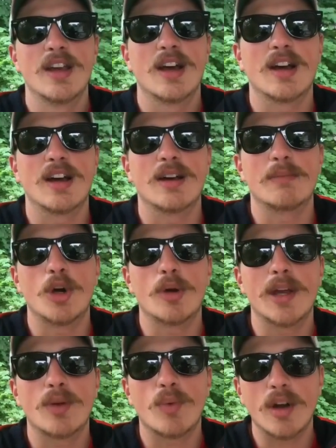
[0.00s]

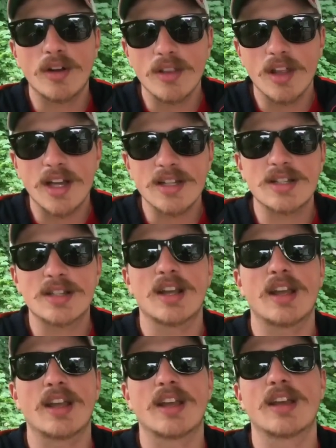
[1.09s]
Homemade Wanderlust
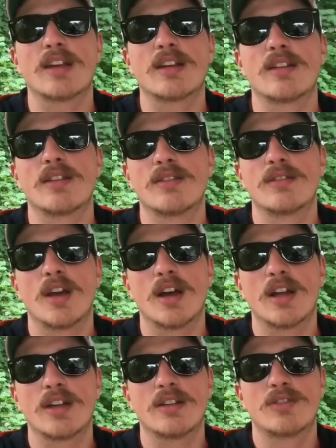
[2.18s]
and
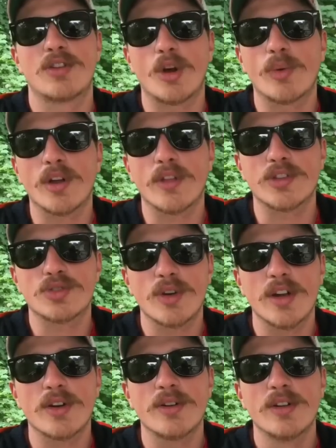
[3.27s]
Darwin on the
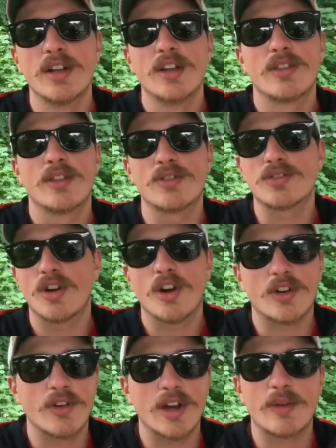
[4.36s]
Trail. Those are all
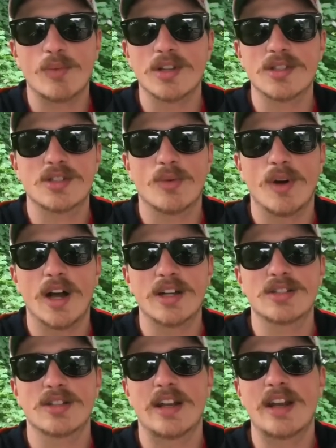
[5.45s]
great ones to
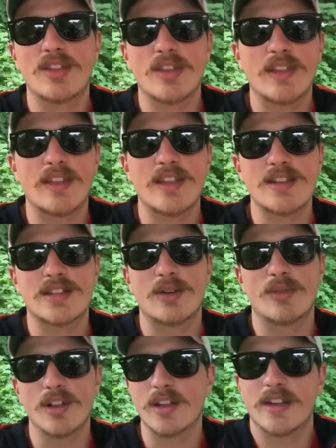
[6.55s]
watch. Anything that they say
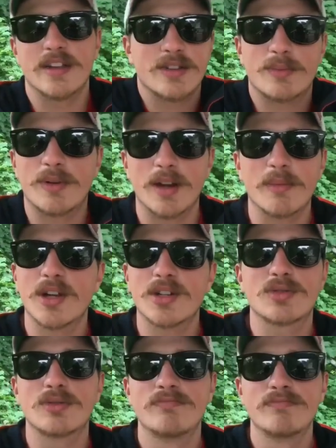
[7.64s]
really is pretty
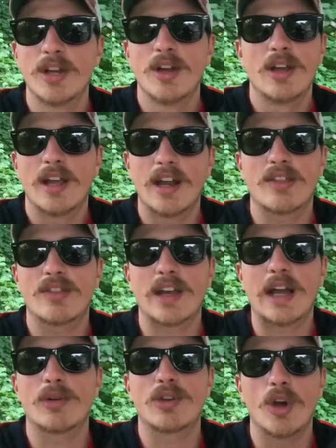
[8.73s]
much anything
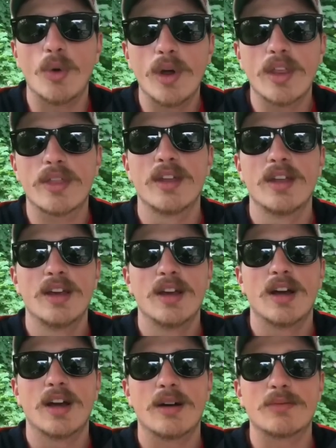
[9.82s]
I would go with.
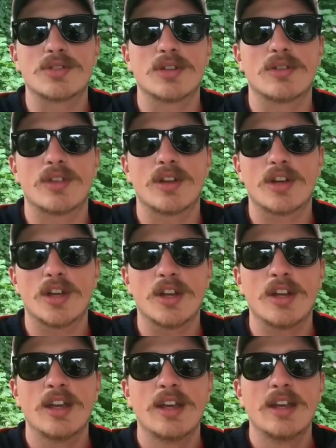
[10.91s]
So they're
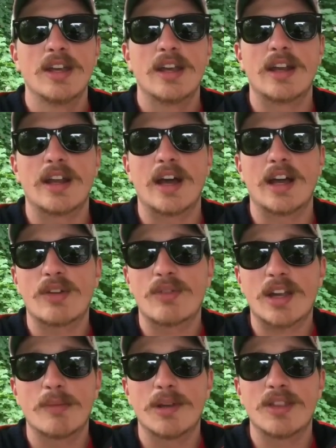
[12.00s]
good, and I highly
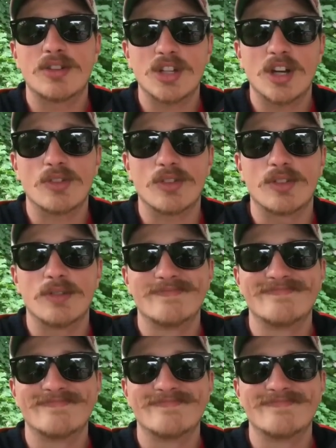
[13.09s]
recommend their channels.